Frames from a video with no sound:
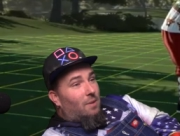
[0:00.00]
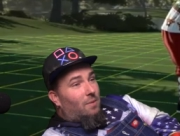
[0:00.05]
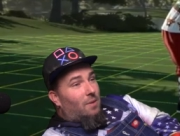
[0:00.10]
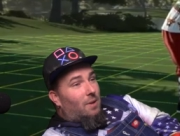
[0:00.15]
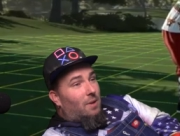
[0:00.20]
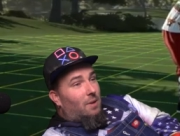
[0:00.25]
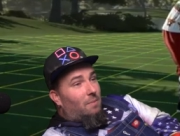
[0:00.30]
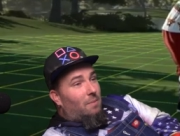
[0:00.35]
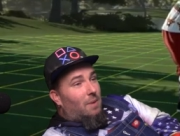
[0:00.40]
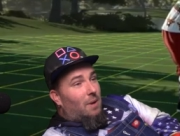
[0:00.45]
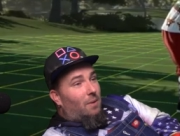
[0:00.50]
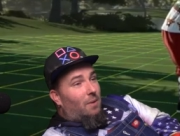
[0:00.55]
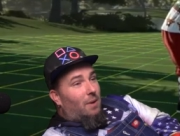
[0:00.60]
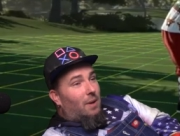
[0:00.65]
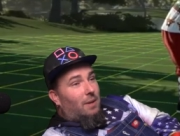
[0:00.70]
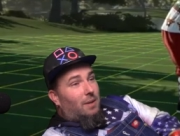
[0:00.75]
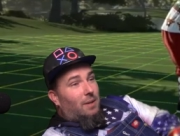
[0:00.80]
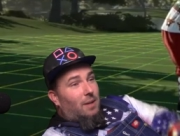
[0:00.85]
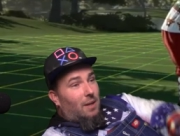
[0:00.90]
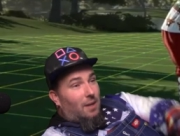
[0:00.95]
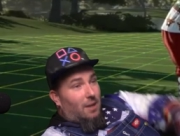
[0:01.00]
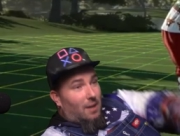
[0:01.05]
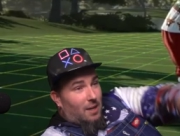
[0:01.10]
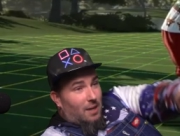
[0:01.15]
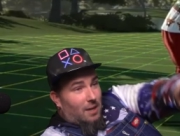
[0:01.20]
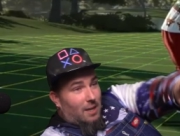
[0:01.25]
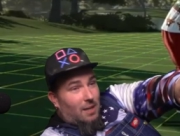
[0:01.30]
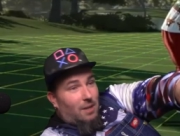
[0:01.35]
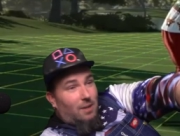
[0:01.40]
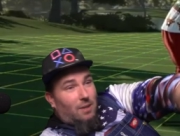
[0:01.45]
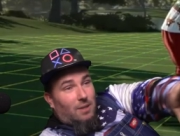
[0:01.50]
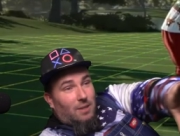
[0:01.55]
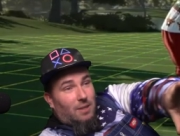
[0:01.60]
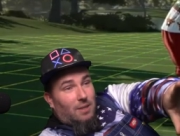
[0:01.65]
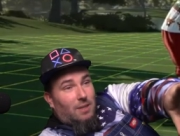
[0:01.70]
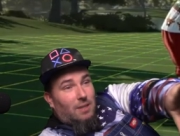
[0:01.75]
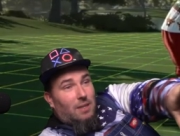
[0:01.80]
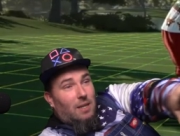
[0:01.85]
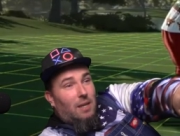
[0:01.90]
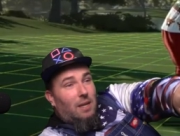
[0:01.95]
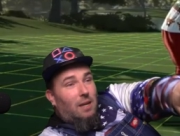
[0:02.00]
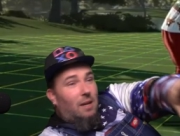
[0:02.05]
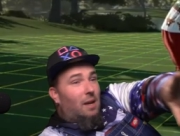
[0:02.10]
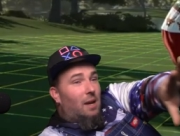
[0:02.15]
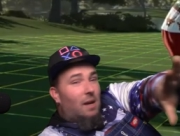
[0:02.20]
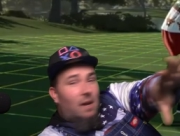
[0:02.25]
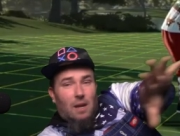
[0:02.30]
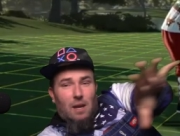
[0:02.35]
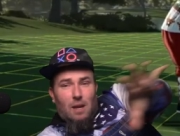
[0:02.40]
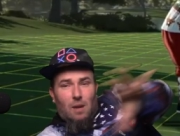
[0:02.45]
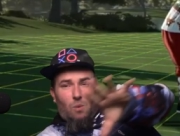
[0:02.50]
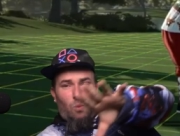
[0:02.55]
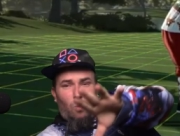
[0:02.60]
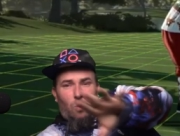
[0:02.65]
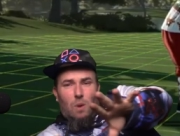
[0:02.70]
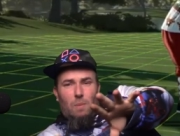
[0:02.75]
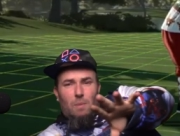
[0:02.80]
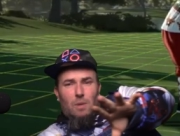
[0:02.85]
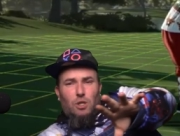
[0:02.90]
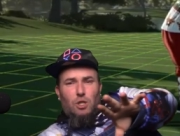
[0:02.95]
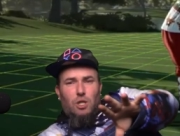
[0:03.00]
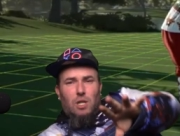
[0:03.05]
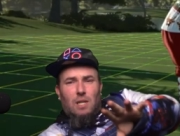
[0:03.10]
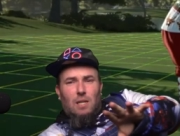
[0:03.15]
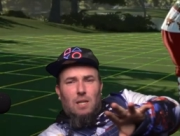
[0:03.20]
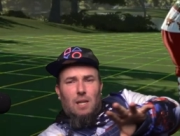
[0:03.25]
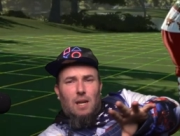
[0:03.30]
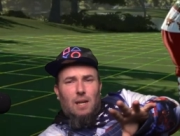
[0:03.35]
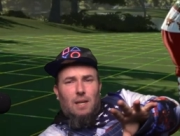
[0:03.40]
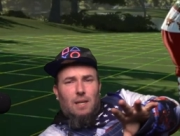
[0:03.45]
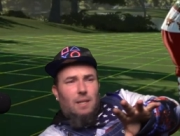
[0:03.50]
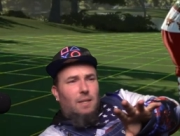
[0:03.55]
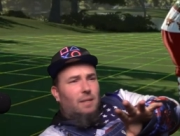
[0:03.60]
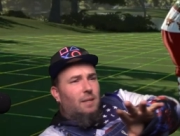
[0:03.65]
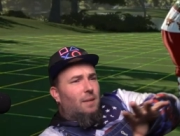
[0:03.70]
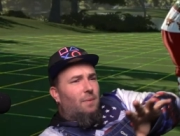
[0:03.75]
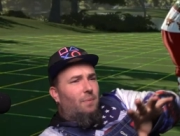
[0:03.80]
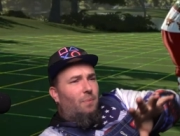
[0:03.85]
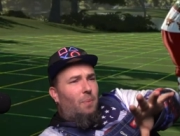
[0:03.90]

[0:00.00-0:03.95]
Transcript: right about right there. Now you can see where my cheat line is.